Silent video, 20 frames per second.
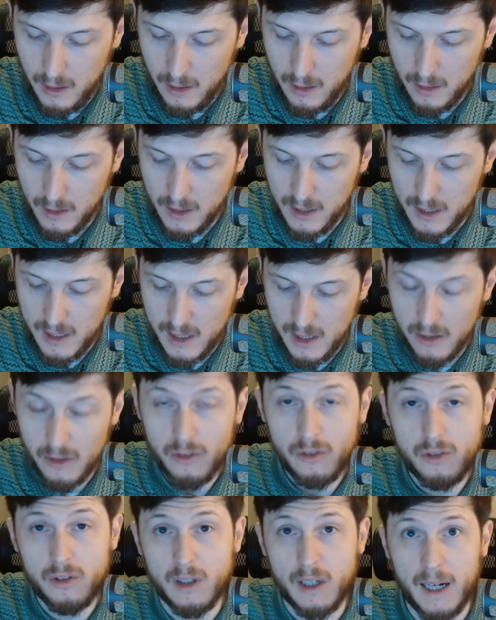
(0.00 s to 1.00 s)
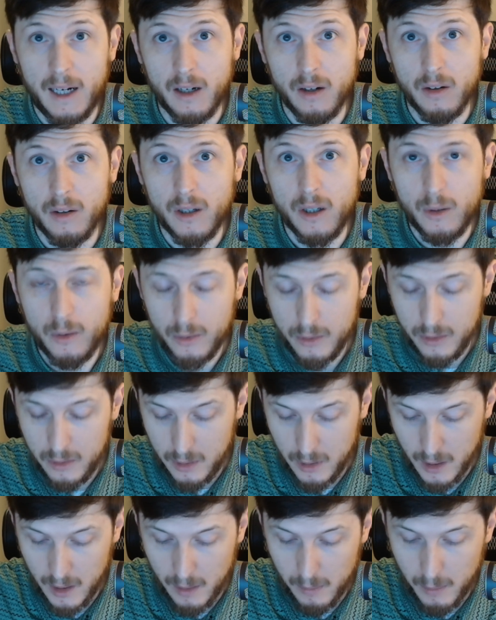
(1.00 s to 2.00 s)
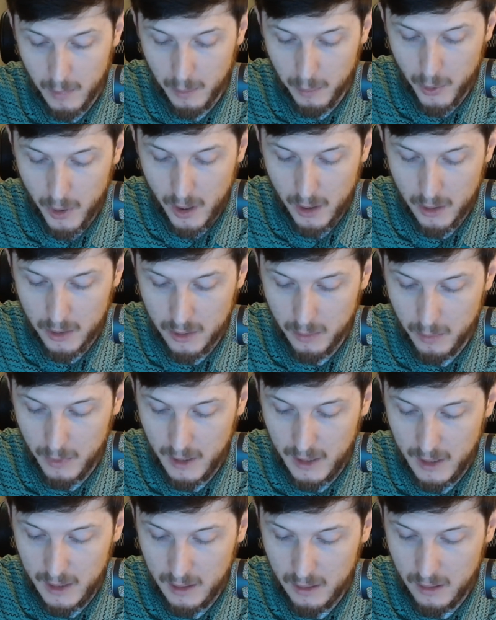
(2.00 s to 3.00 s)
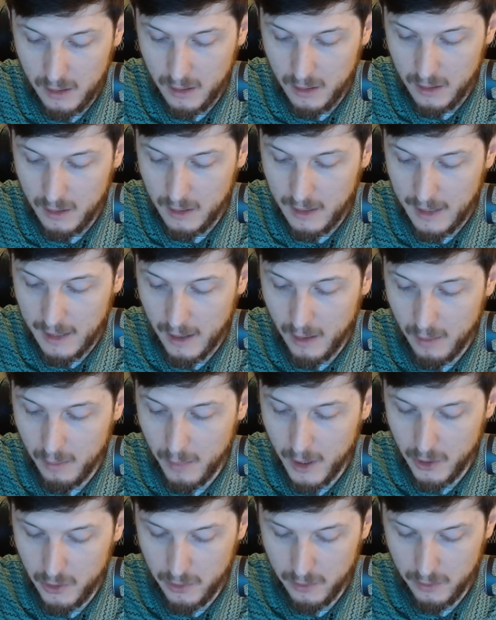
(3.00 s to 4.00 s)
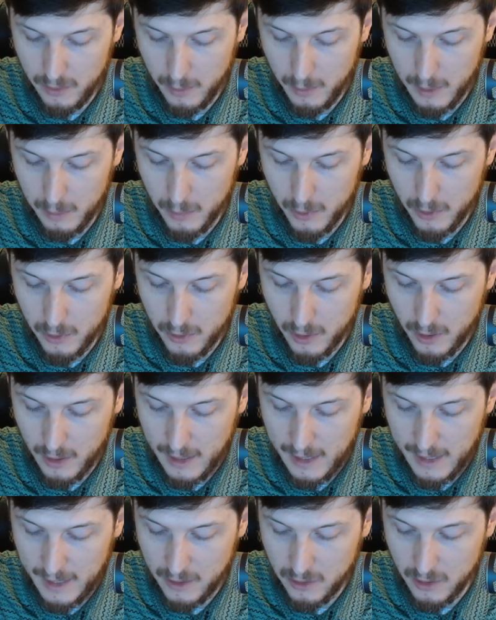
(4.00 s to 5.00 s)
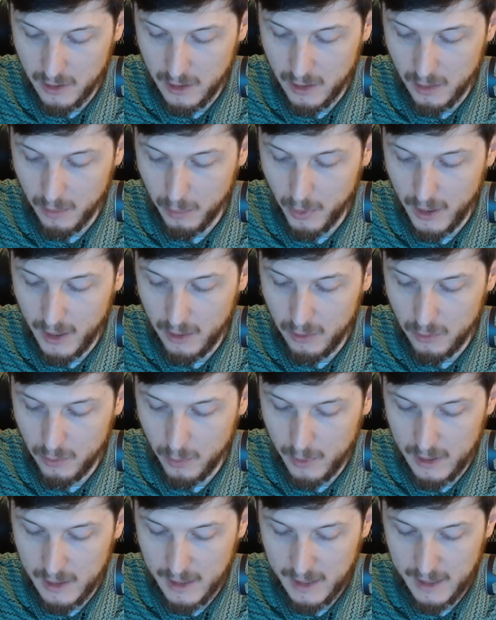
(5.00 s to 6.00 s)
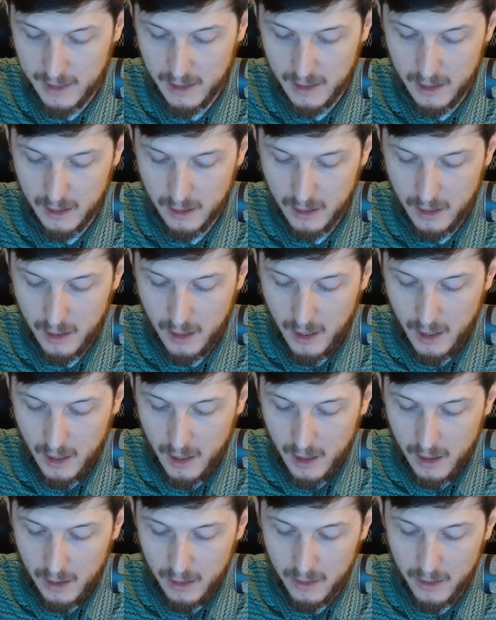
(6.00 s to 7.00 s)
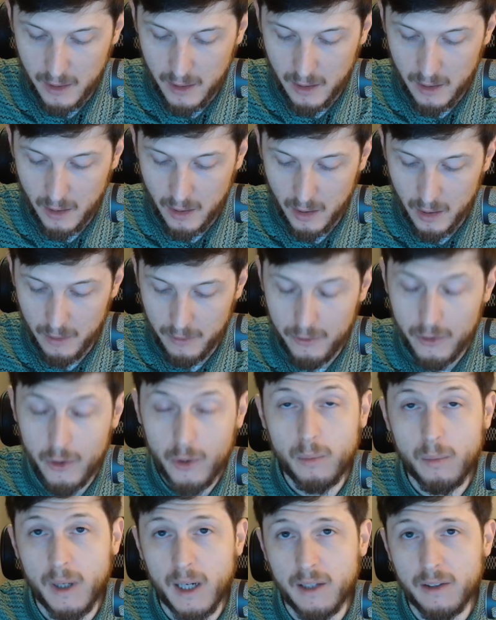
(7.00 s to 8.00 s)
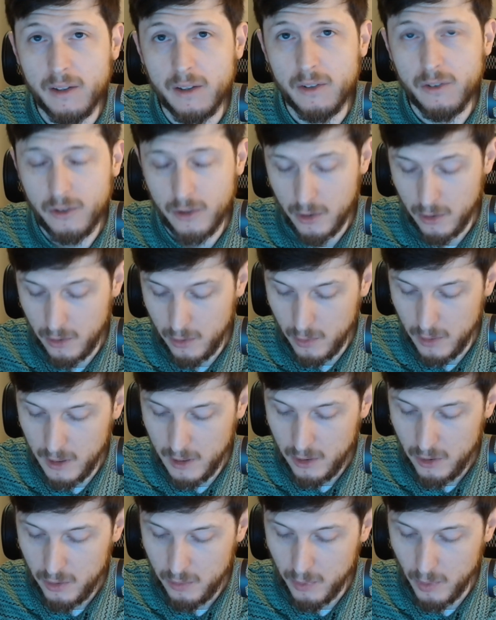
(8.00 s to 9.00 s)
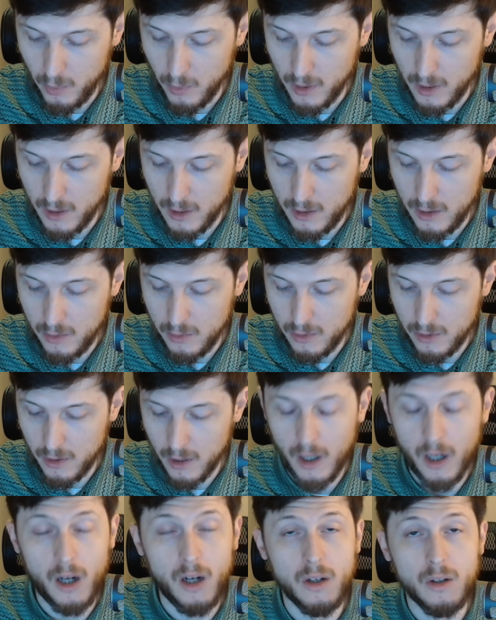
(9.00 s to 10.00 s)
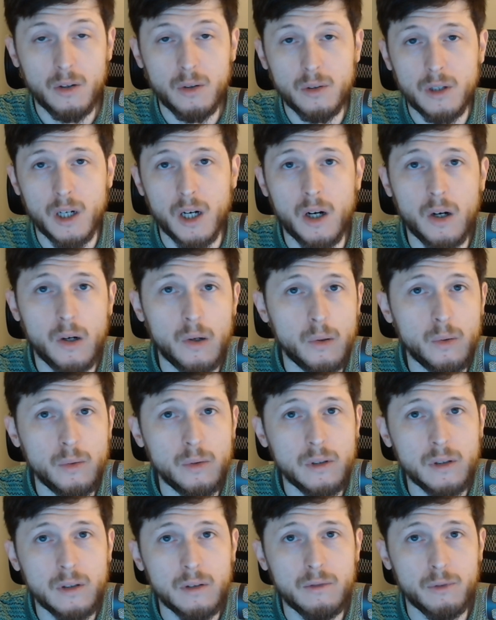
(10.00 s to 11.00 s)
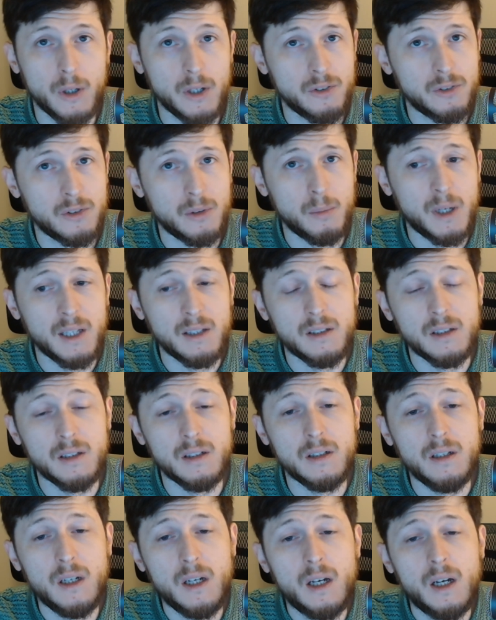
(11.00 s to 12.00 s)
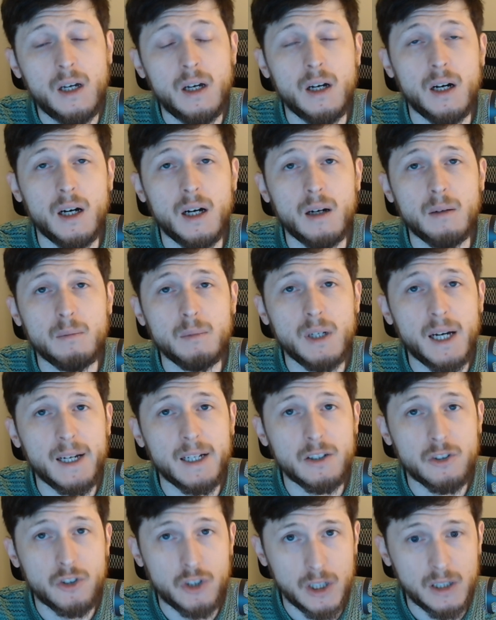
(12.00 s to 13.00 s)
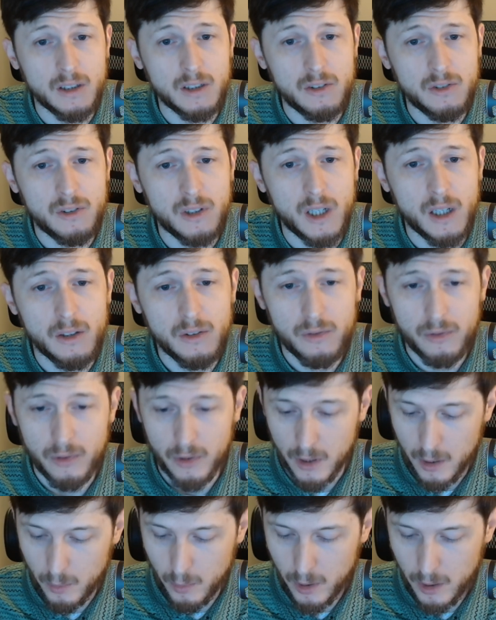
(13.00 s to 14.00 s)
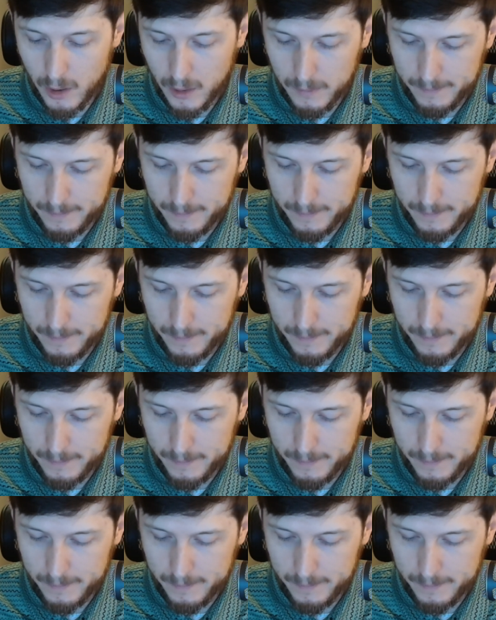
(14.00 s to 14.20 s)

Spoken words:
These arrows approximate how much of the members are actually compressed when we tighten it. There are a few methods to do this, but we're going to use the hollow cone Frusta method like Shigley's does for our work.